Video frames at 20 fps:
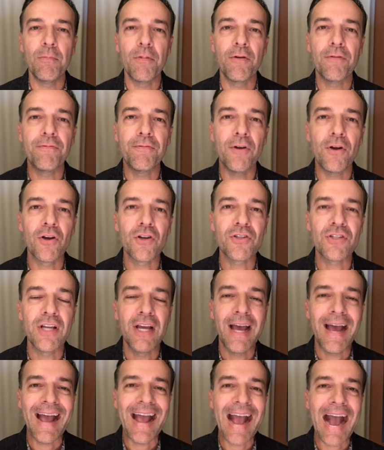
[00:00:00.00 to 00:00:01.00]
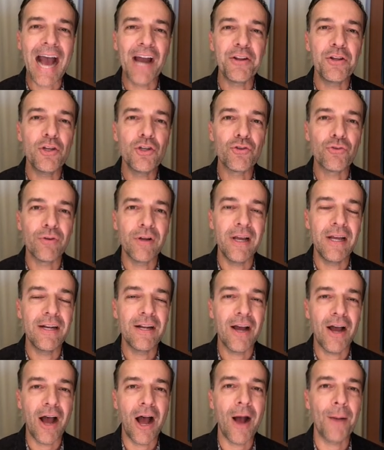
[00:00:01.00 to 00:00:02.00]
But first, how do you trade
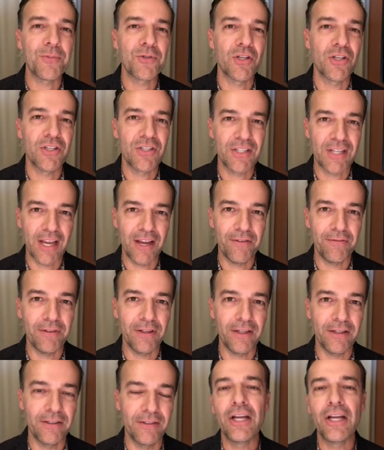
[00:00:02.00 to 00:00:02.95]
options safely?